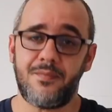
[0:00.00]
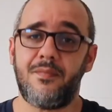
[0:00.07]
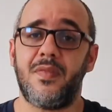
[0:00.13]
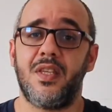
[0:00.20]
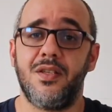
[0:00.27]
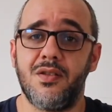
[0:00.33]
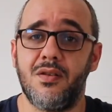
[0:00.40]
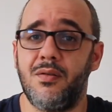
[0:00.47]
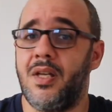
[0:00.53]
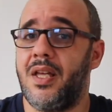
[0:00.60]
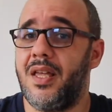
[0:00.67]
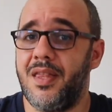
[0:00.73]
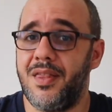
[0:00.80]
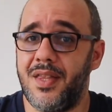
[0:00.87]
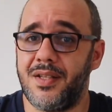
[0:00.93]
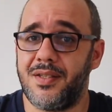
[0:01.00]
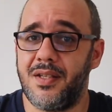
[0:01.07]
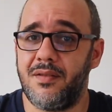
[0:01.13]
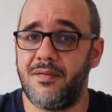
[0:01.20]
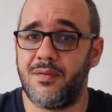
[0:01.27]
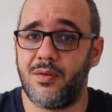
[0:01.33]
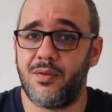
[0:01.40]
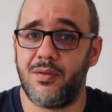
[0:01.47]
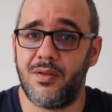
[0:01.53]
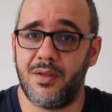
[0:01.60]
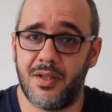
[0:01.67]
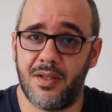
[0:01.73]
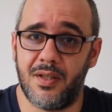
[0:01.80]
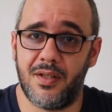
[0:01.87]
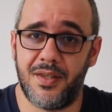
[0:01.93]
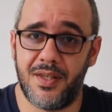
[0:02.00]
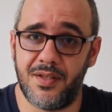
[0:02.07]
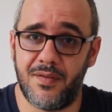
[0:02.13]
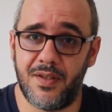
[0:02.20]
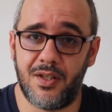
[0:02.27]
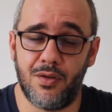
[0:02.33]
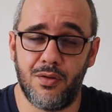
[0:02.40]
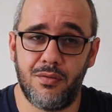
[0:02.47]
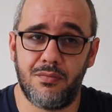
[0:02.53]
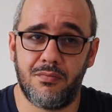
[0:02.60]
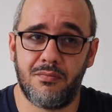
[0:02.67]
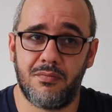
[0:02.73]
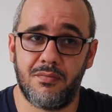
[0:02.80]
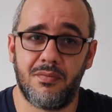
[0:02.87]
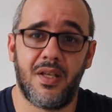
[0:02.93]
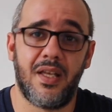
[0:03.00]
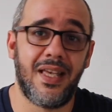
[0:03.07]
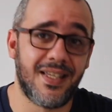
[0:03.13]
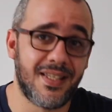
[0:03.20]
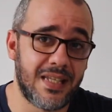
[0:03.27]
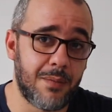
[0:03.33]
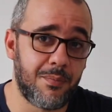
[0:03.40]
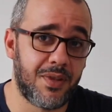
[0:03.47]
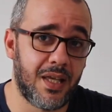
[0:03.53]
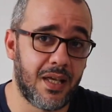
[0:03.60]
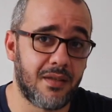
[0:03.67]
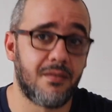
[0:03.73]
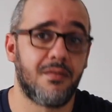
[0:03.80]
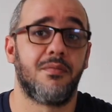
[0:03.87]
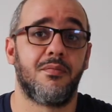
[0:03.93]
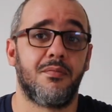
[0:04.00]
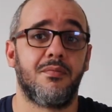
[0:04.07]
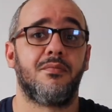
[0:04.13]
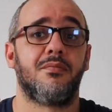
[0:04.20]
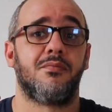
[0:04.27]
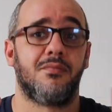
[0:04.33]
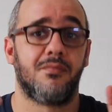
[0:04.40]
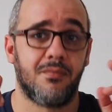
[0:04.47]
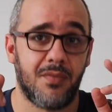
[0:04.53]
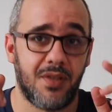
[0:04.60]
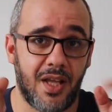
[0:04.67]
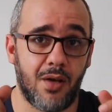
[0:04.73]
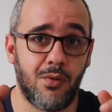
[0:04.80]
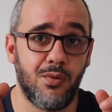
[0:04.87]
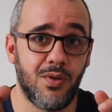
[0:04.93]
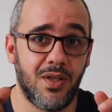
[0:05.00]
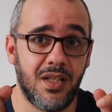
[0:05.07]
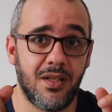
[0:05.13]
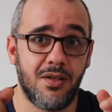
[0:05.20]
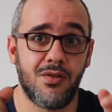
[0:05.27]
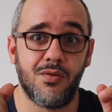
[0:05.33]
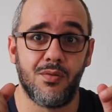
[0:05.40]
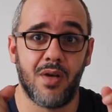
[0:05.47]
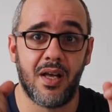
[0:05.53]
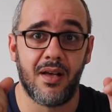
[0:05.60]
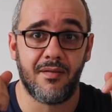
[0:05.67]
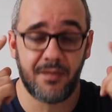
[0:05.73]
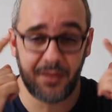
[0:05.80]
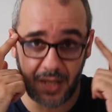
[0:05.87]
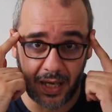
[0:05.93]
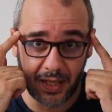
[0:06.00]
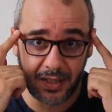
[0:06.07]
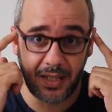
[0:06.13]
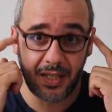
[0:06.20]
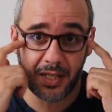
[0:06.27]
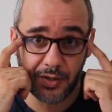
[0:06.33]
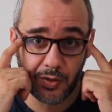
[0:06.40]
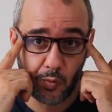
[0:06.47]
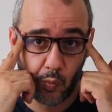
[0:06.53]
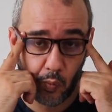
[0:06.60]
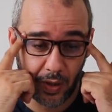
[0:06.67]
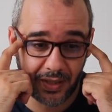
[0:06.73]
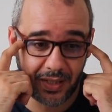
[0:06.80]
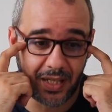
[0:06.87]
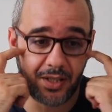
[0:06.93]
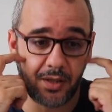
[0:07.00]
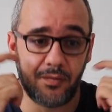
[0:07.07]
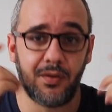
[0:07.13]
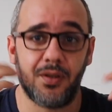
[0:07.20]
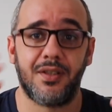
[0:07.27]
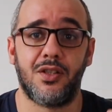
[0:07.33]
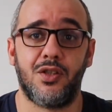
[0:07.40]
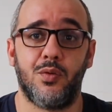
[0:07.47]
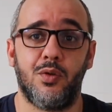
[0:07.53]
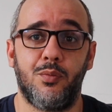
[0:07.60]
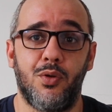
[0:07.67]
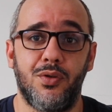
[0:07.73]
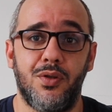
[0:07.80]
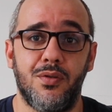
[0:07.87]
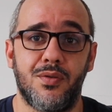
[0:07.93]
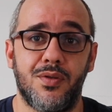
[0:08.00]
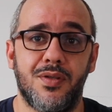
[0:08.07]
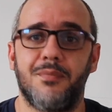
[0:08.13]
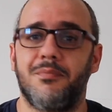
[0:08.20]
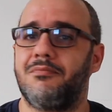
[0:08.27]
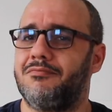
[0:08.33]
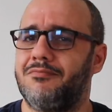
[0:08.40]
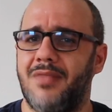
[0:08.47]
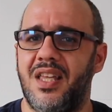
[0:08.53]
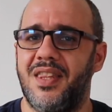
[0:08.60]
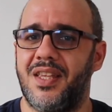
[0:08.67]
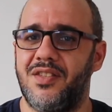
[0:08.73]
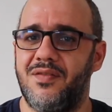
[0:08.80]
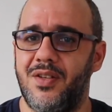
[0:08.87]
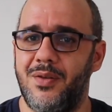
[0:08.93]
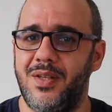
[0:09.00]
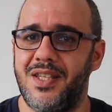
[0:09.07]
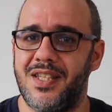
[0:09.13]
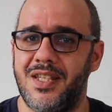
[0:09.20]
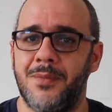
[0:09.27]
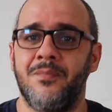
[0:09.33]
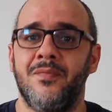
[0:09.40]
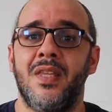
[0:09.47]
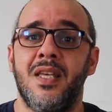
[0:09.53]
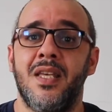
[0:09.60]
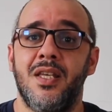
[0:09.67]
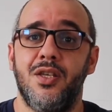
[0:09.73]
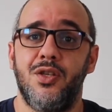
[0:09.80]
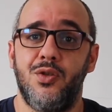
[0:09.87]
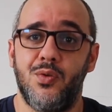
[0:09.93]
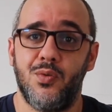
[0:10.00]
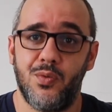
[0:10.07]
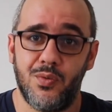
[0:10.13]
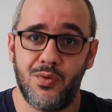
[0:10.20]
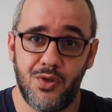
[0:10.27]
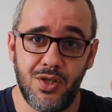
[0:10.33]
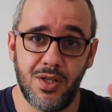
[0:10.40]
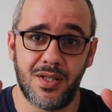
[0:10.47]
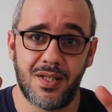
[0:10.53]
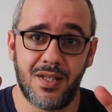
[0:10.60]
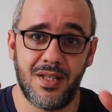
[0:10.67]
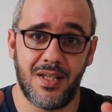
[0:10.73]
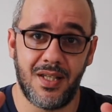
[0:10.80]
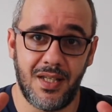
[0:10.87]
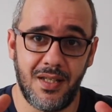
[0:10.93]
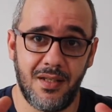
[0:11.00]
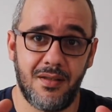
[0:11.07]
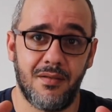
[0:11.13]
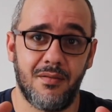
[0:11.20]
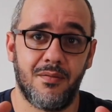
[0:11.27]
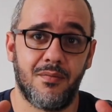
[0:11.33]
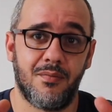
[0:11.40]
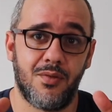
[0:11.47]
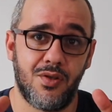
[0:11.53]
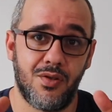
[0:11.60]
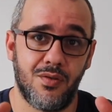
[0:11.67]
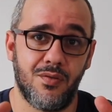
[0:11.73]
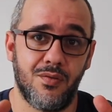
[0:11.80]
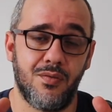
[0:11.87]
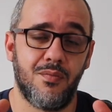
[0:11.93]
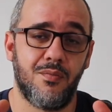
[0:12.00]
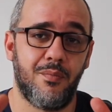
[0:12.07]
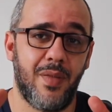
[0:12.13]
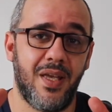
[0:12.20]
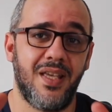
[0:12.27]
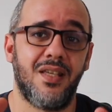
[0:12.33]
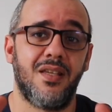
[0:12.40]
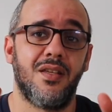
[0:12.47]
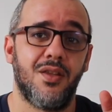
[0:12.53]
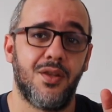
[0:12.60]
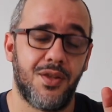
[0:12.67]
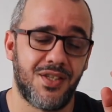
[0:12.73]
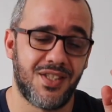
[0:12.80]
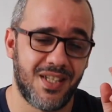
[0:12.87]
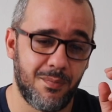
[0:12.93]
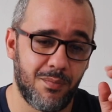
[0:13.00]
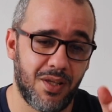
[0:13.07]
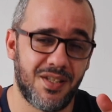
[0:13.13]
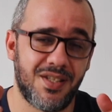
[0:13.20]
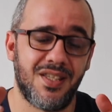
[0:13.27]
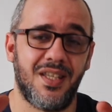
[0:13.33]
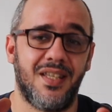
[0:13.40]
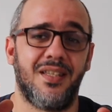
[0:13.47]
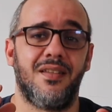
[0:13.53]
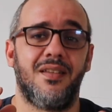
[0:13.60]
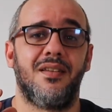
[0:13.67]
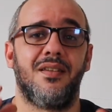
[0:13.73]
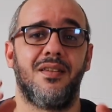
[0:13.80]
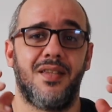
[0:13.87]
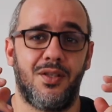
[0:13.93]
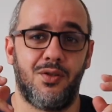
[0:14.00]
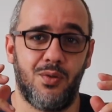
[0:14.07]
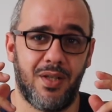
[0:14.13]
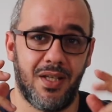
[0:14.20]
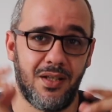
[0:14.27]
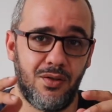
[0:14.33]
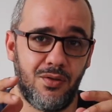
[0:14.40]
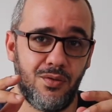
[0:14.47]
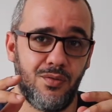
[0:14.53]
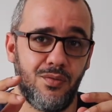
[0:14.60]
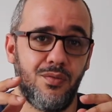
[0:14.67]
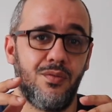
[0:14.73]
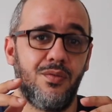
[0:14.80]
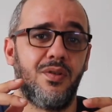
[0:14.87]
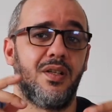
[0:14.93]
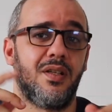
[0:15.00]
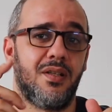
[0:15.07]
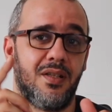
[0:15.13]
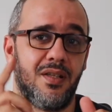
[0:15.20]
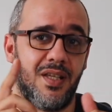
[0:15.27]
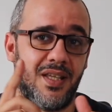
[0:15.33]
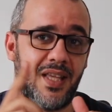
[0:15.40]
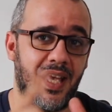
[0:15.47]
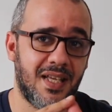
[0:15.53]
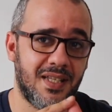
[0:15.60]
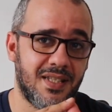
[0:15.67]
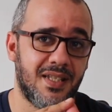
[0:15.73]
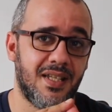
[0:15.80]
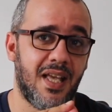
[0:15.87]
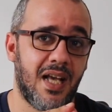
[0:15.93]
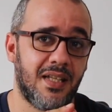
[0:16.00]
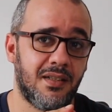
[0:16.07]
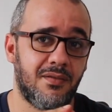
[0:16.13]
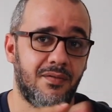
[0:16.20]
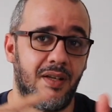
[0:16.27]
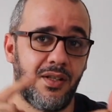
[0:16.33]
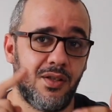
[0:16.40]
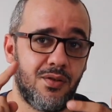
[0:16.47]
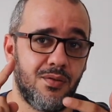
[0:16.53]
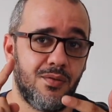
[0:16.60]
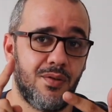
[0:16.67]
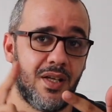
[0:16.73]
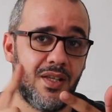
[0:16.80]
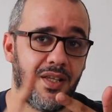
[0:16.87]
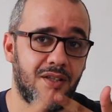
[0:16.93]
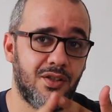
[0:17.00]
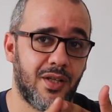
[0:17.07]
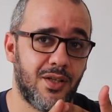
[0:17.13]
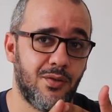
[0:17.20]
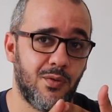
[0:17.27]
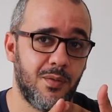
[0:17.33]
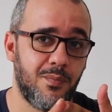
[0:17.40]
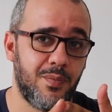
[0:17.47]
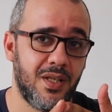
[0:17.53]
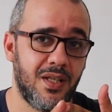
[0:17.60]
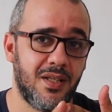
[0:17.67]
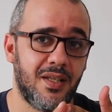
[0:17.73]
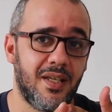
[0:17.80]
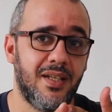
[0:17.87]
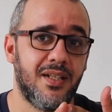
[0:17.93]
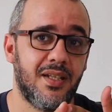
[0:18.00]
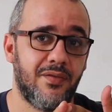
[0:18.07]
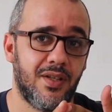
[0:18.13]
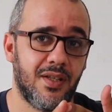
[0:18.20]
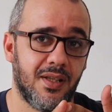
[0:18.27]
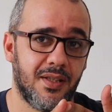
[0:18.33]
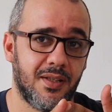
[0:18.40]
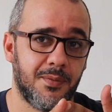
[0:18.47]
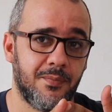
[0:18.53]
So that's it for this video, except that now you need to have the ideas, what kind of content you will produce. And that's very easy. You just need to make the simplest thing that you can do that has added value and that you can repeat indefinitely.